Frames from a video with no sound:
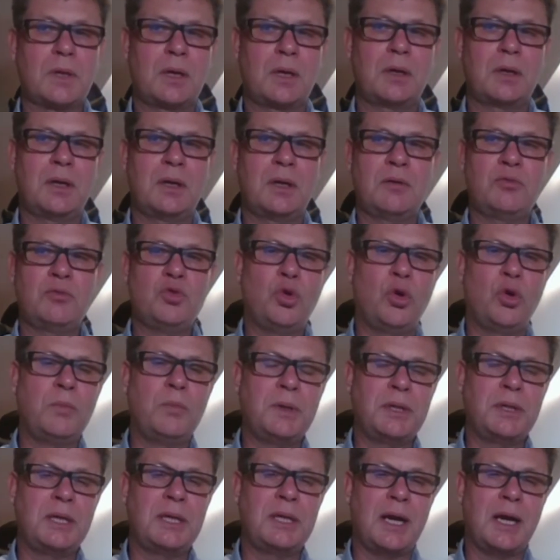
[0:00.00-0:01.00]
normally in
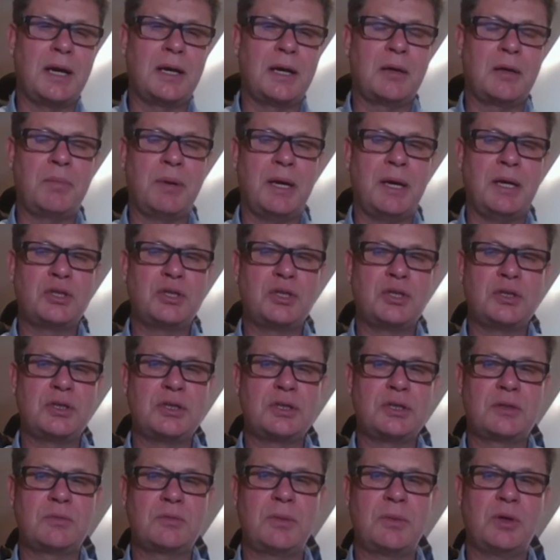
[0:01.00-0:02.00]
the younger
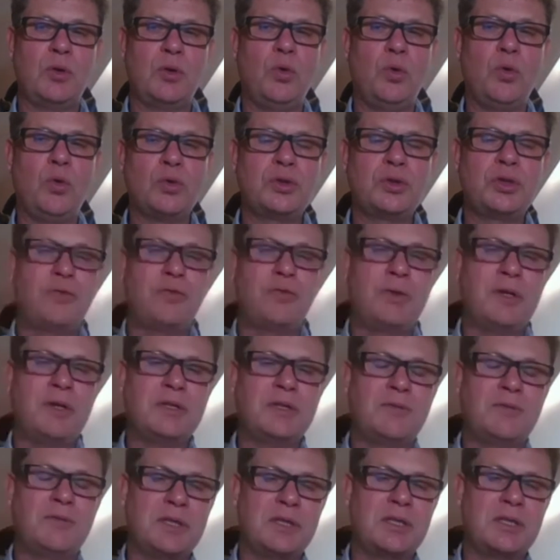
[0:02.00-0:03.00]
patients, but all
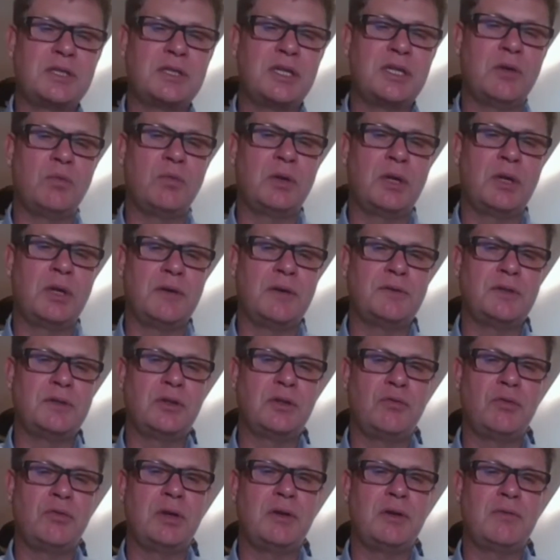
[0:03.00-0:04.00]
degrees of dyspnea will have a
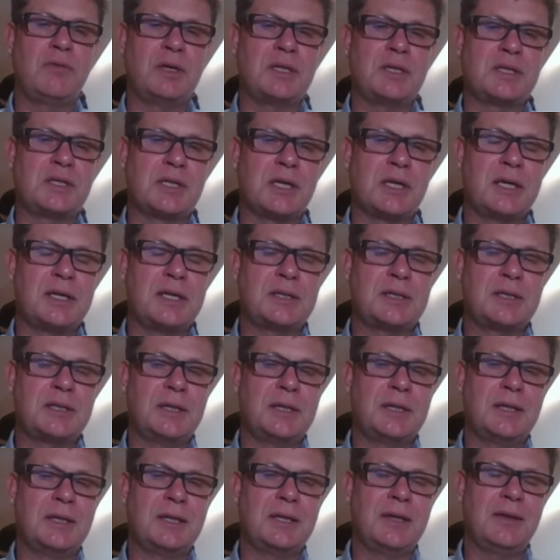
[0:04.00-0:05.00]
degree of
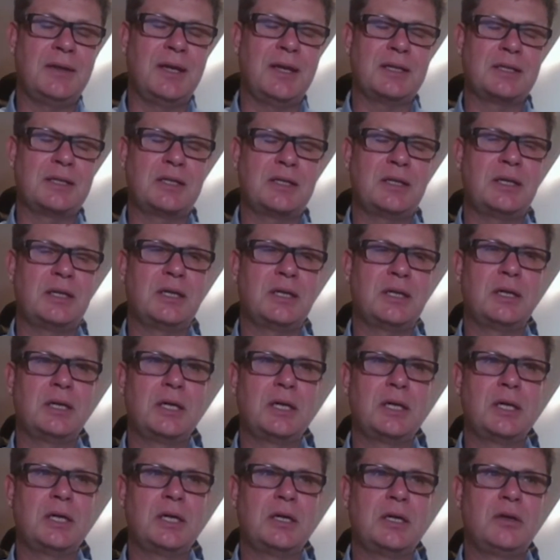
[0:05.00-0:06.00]
anxiety. And that's the
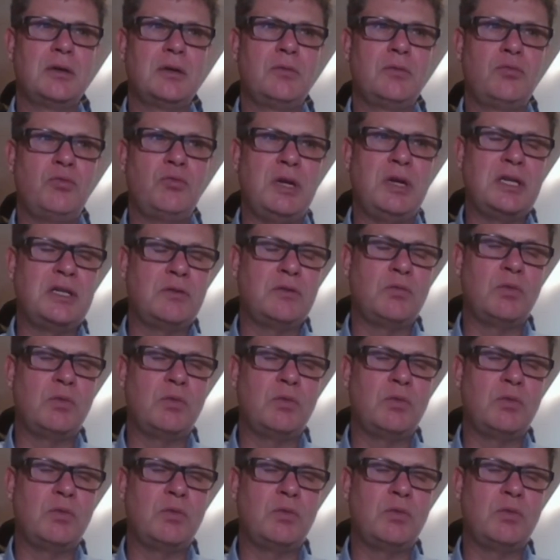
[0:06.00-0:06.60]
reason